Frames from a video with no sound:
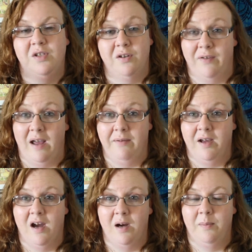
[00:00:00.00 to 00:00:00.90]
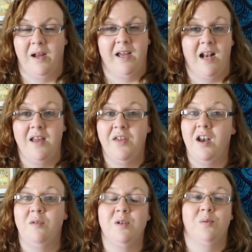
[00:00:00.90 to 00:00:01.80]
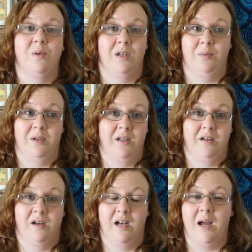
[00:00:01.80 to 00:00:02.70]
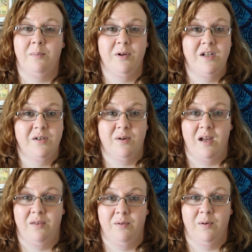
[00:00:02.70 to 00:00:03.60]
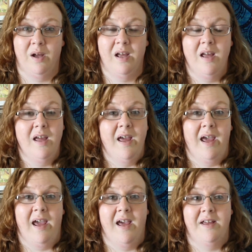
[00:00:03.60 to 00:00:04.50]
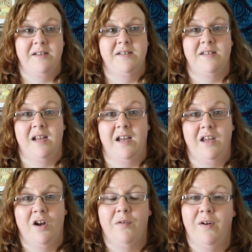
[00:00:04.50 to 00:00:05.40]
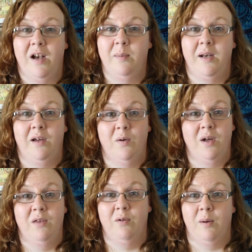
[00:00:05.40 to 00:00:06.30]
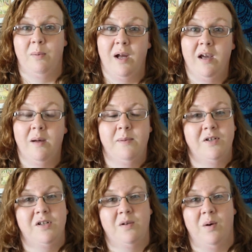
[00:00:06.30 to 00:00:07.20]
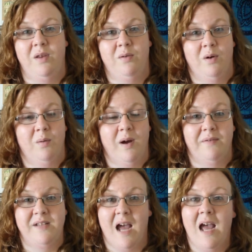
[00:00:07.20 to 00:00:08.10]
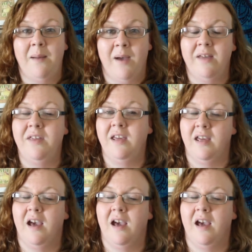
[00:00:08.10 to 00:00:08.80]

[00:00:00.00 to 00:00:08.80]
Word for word: surviving heartbreak. And I thought it was really, really good. I breezed right through it. And, you know, for anybody going through a breakup or just going through a rough time, I think,